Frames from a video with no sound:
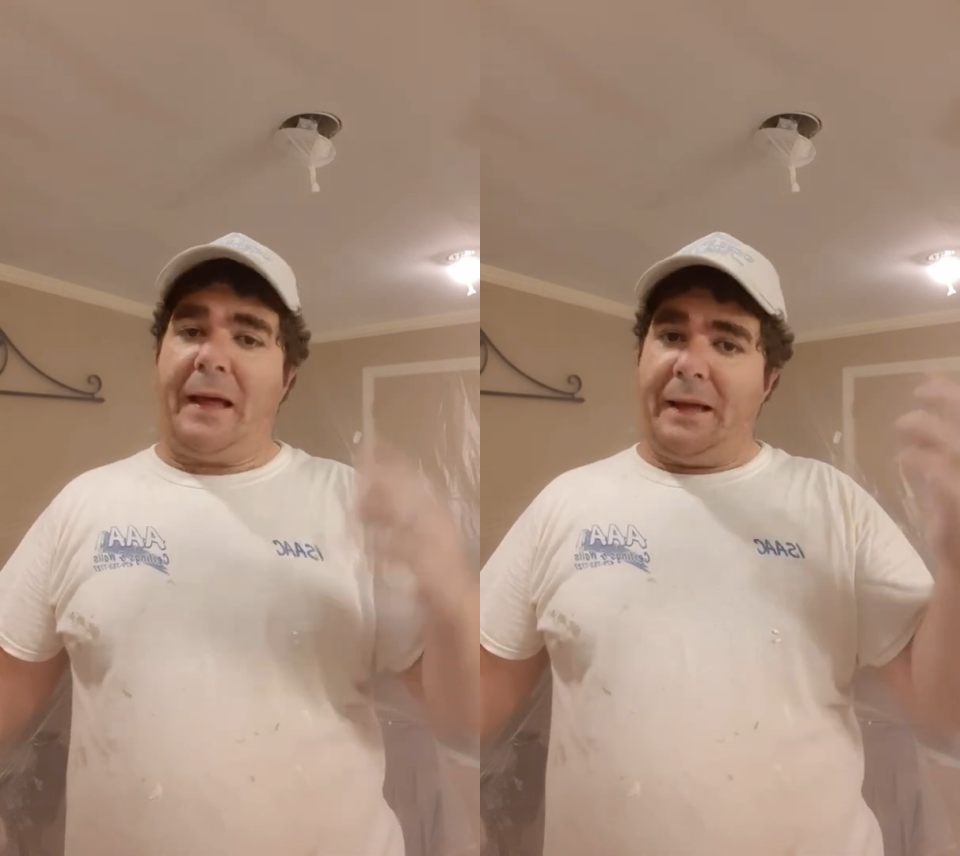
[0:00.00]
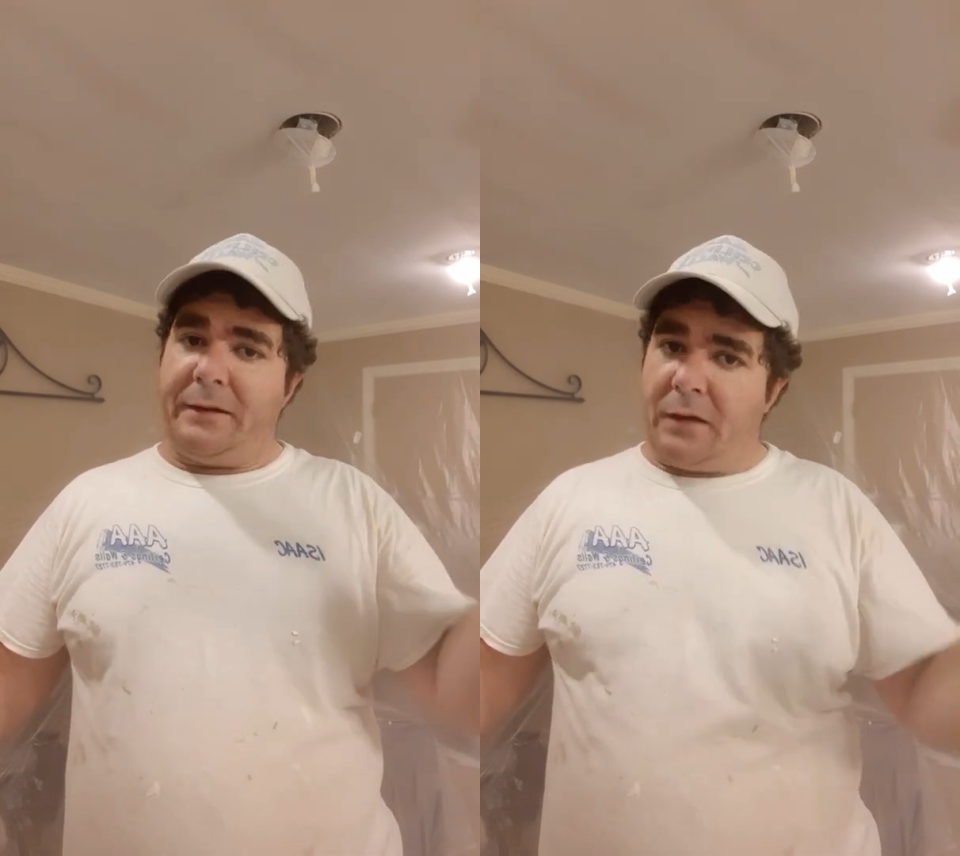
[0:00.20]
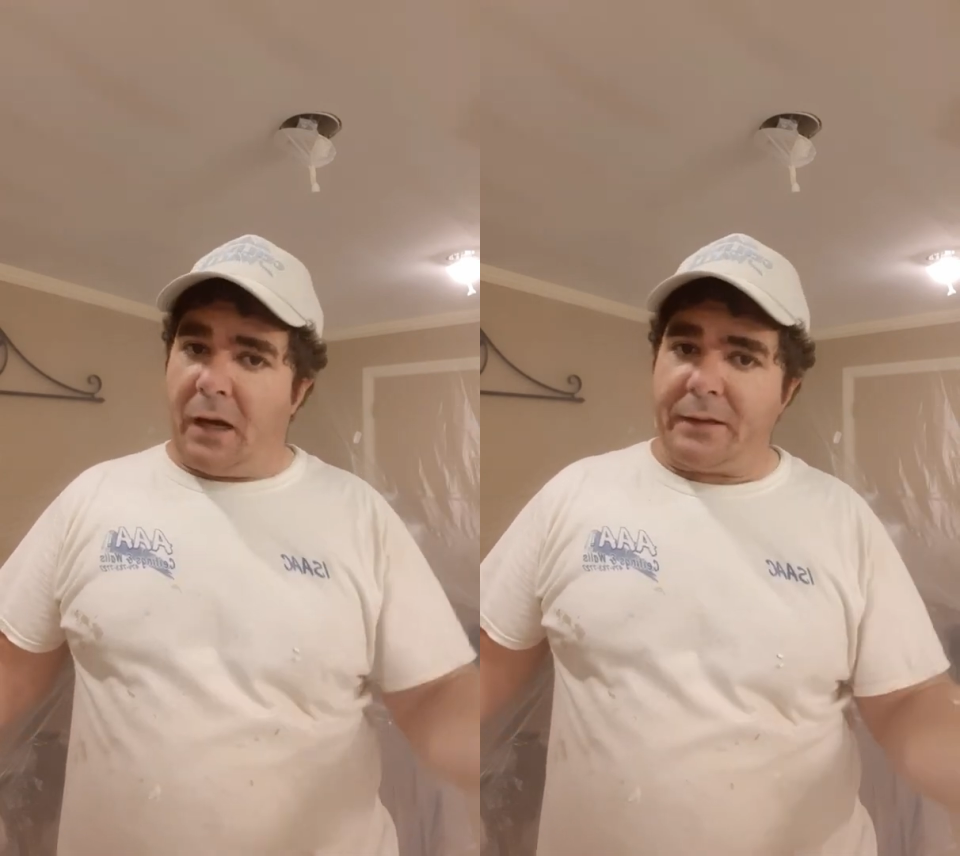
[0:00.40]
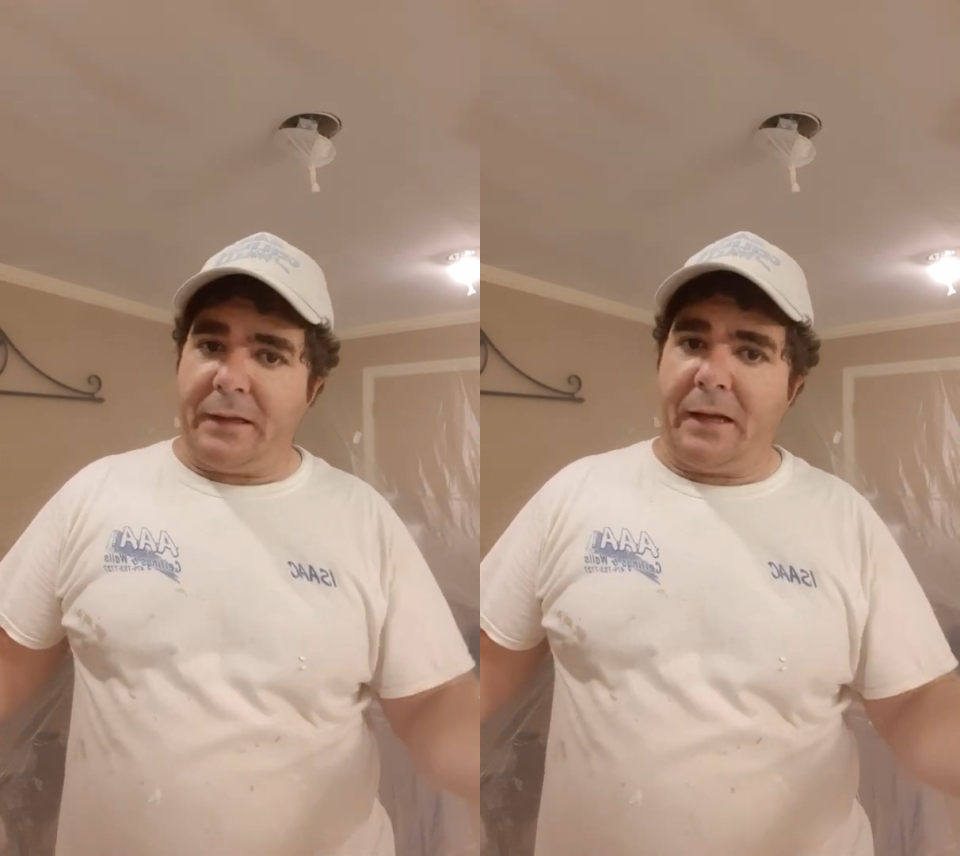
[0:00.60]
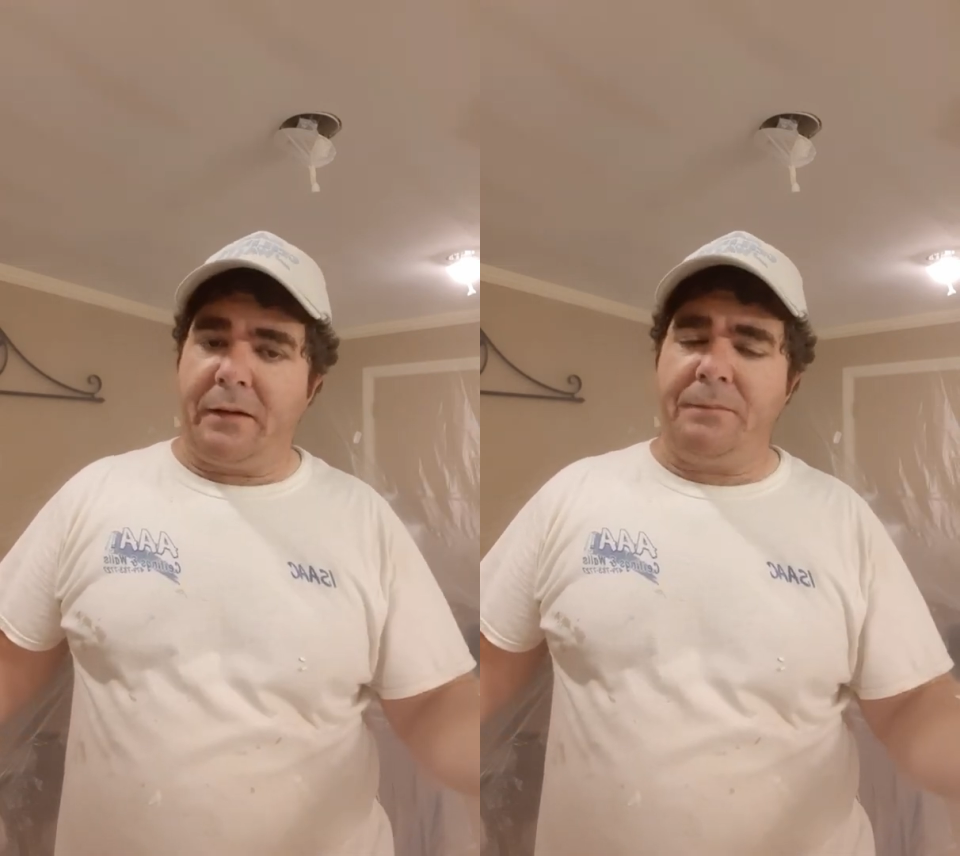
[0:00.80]
and
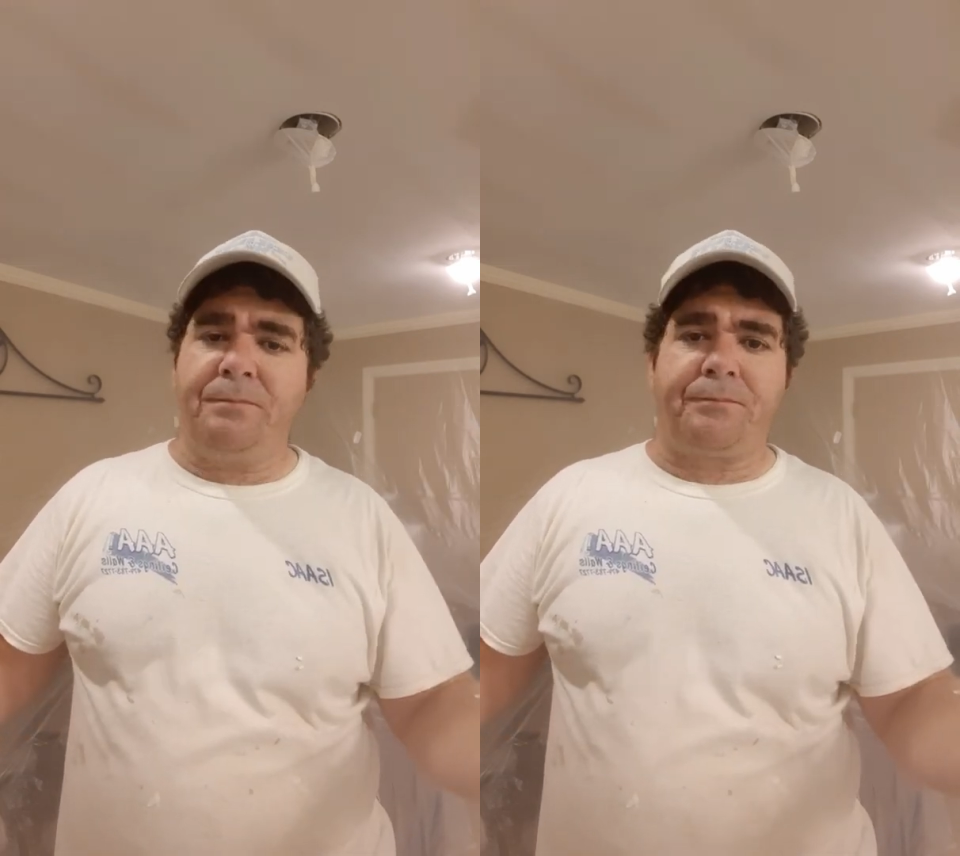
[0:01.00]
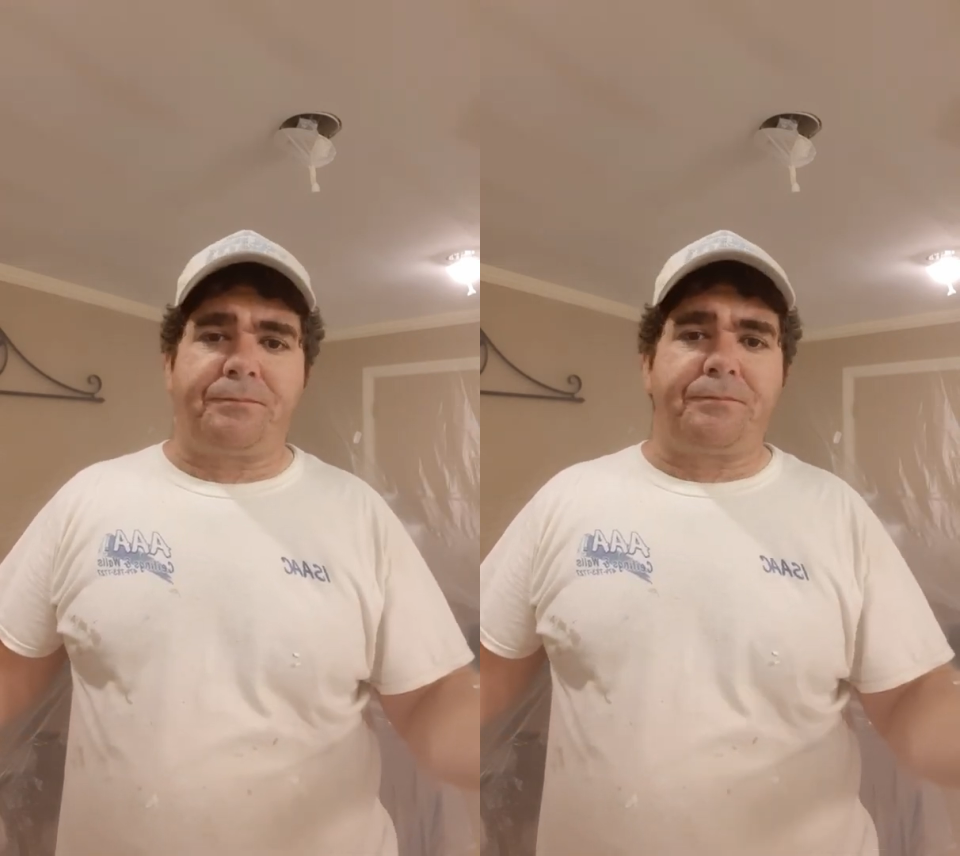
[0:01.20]
knockdown